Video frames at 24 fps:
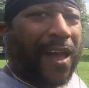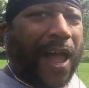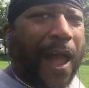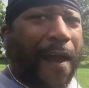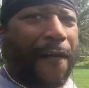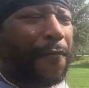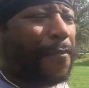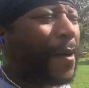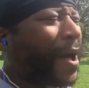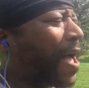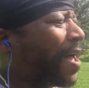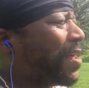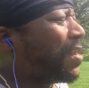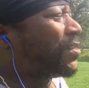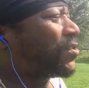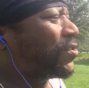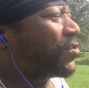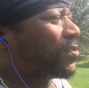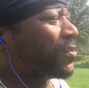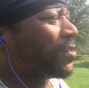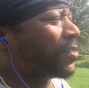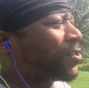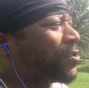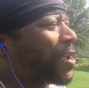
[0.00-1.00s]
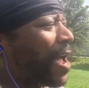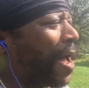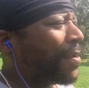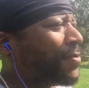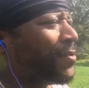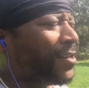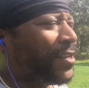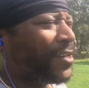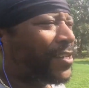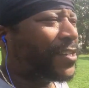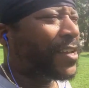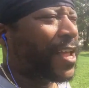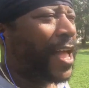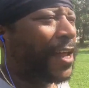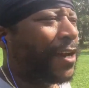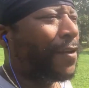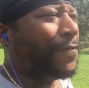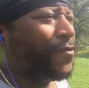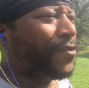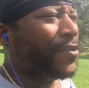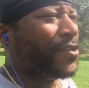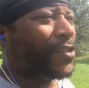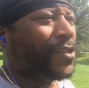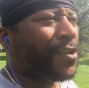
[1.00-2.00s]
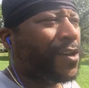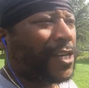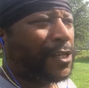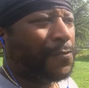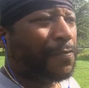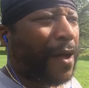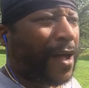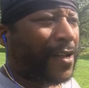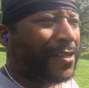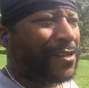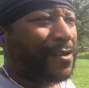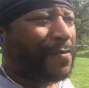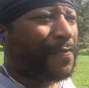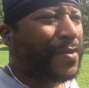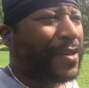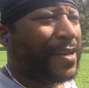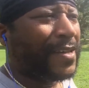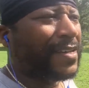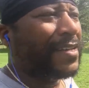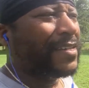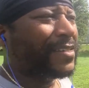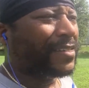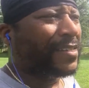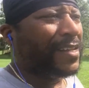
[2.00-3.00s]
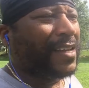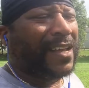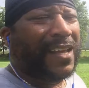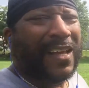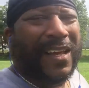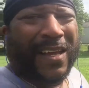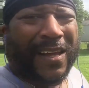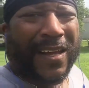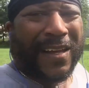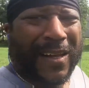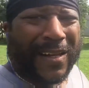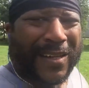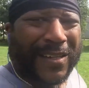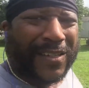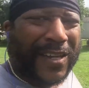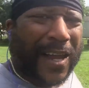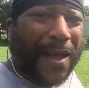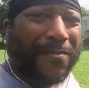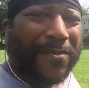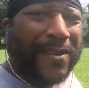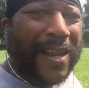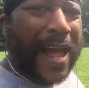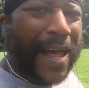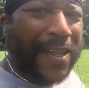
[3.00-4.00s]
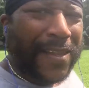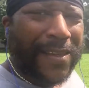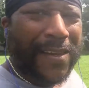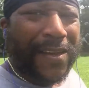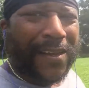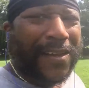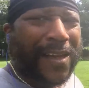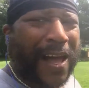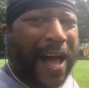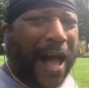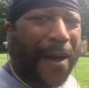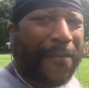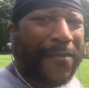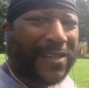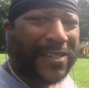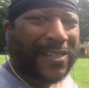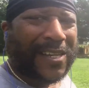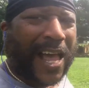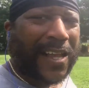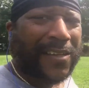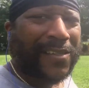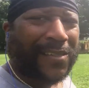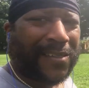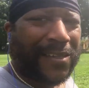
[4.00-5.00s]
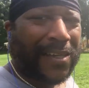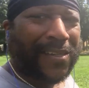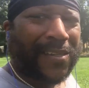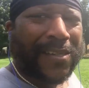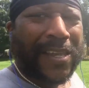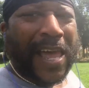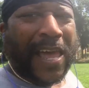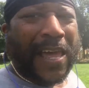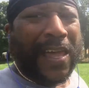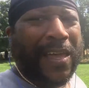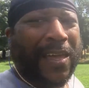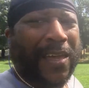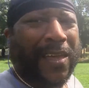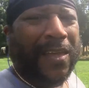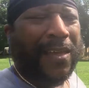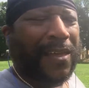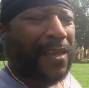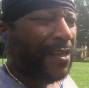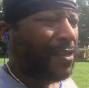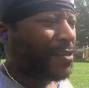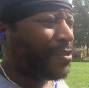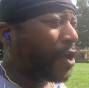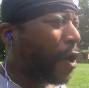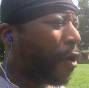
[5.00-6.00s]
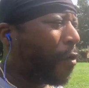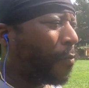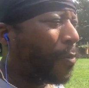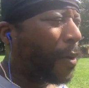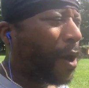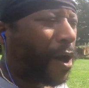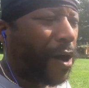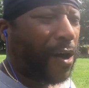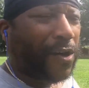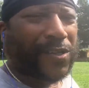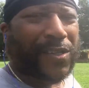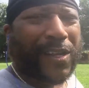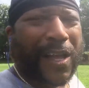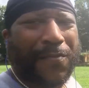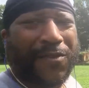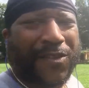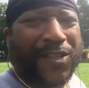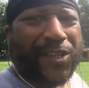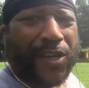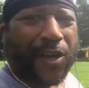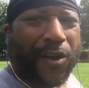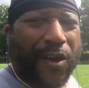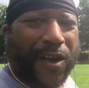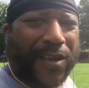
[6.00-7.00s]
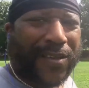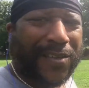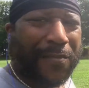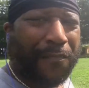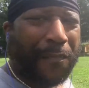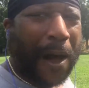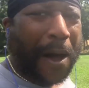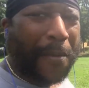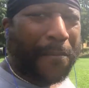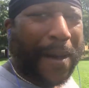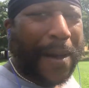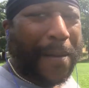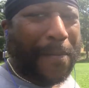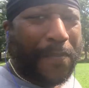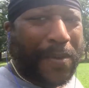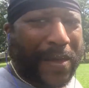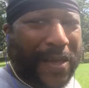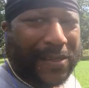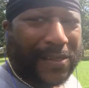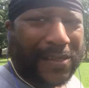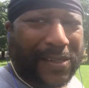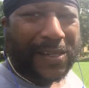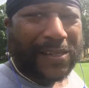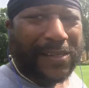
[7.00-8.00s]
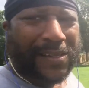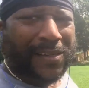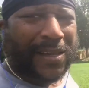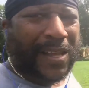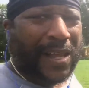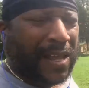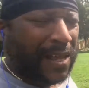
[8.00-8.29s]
Everybody that's subscribed to this channel, if you're serious about your business, jump down in the comment sections and say, yo, boss, I'm serious about my business.